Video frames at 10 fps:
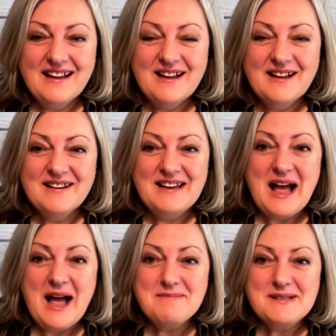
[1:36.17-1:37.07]

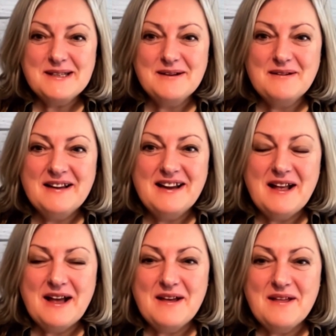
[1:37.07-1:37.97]
Yeah, absolutely.
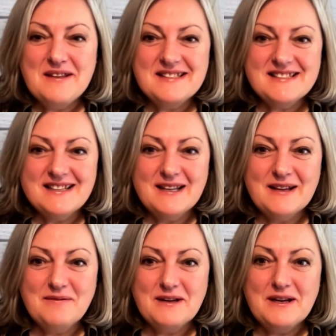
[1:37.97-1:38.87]
This is a
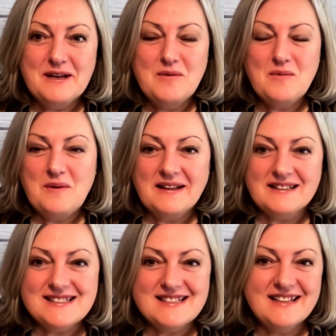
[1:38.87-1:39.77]
lovely
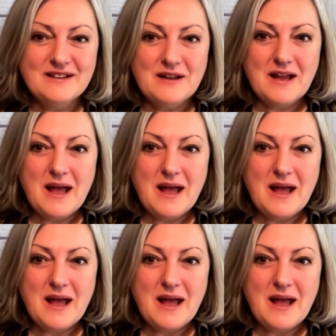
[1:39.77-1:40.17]
Weddell seal